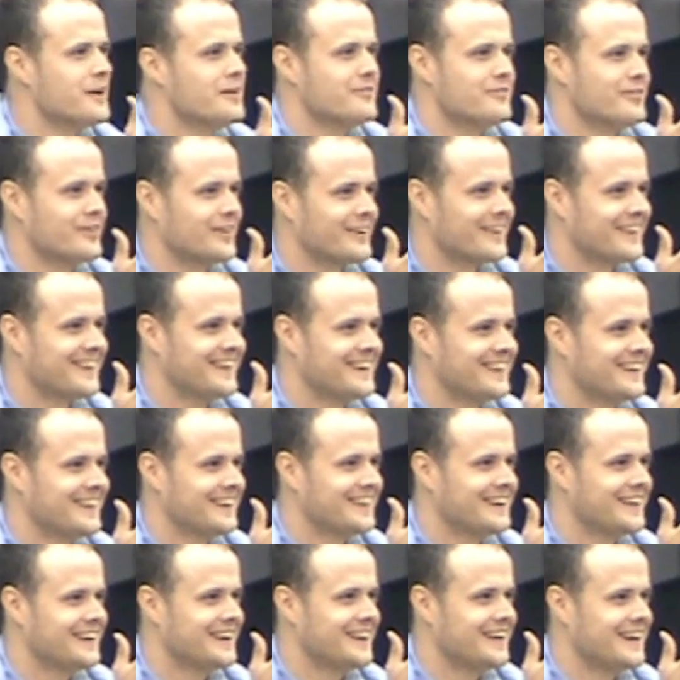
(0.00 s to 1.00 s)
do anything.
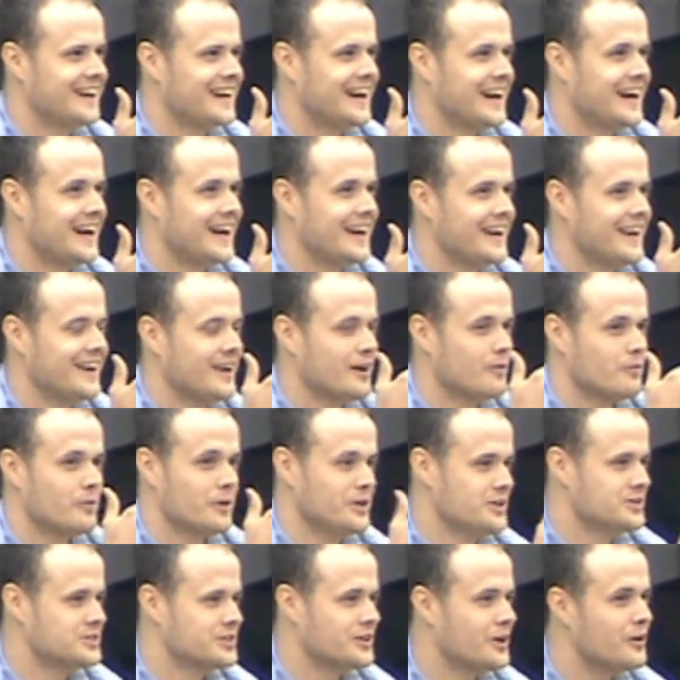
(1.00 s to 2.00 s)
Yeah. And
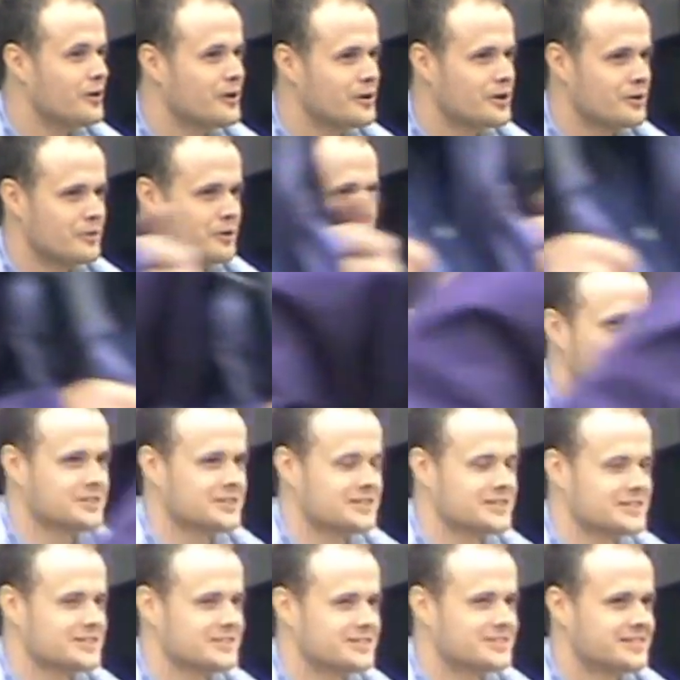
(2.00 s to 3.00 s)
when you said, oh, I don't want to be an
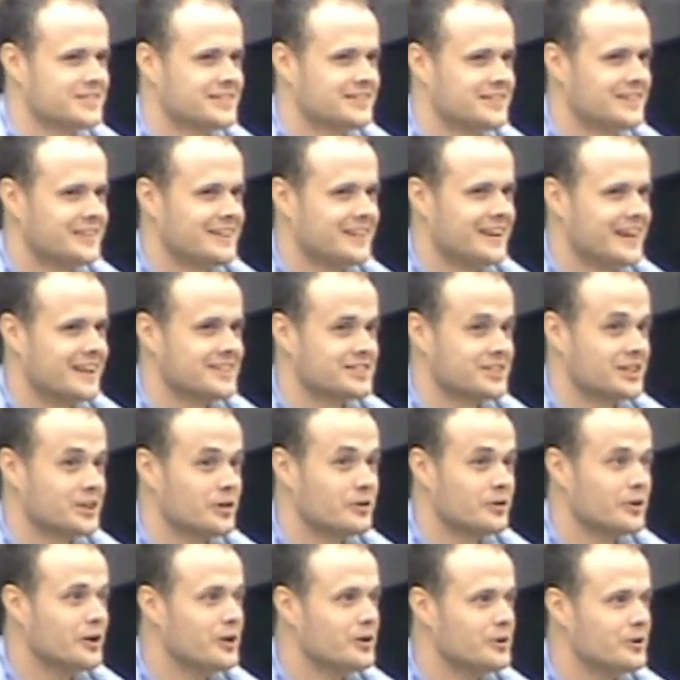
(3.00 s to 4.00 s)
artist, you
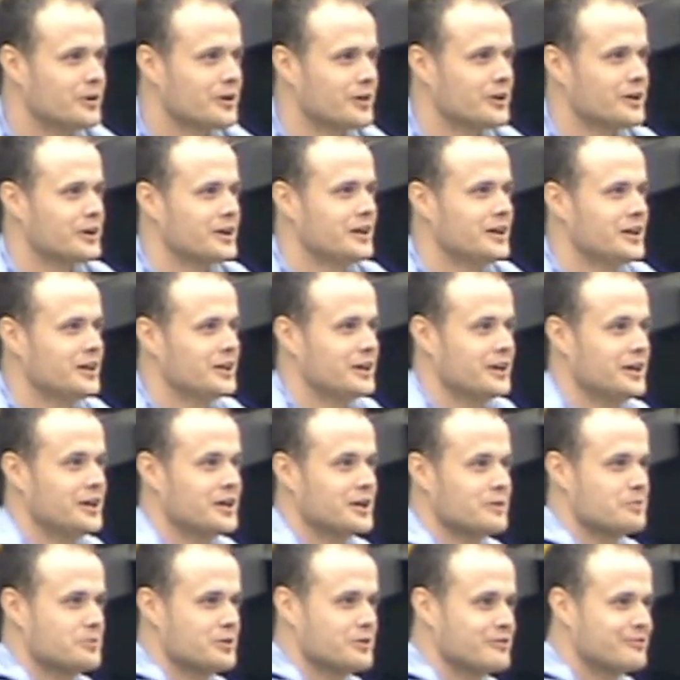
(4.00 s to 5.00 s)
said, oh, not you're going to you're
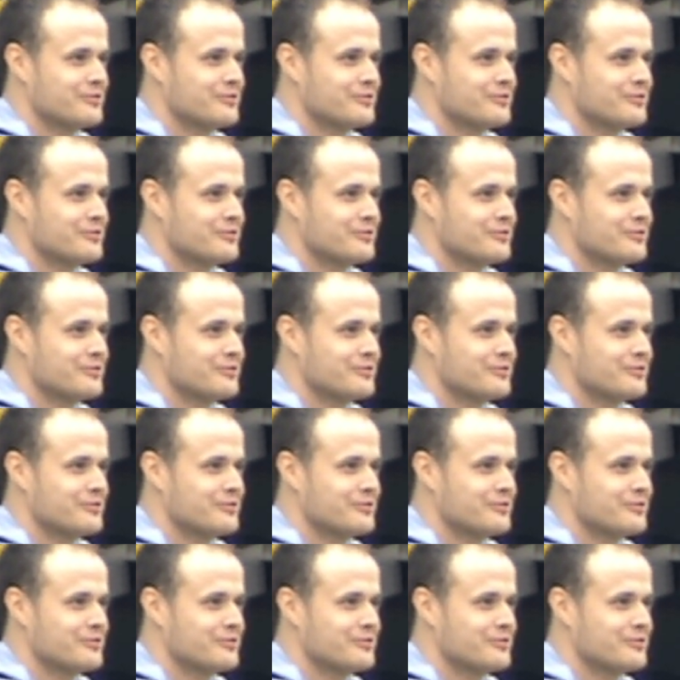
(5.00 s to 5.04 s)
gonna end up